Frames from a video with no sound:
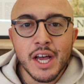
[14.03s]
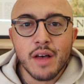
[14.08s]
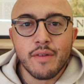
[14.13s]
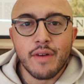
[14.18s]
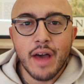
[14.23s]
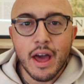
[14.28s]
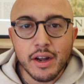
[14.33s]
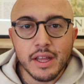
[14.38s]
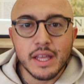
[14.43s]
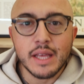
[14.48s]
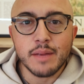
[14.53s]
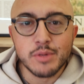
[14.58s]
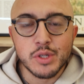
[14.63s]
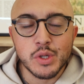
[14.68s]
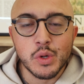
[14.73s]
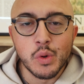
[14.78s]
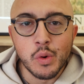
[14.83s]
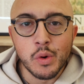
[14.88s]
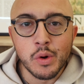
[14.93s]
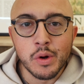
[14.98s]
of how to keep
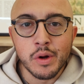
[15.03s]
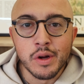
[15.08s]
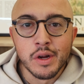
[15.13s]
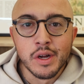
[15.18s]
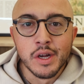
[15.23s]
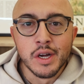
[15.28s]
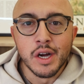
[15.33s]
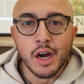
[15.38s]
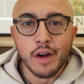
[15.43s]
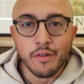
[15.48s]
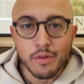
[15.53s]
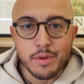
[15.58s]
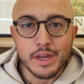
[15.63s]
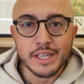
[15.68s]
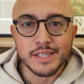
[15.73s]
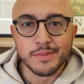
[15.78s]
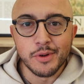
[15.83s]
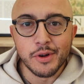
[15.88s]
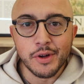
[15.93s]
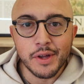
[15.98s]
score of a
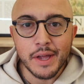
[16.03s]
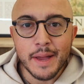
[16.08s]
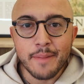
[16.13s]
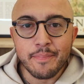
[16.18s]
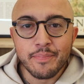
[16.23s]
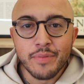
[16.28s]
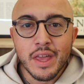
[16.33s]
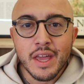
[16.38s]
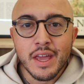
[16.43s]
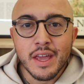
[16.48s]
baseball game.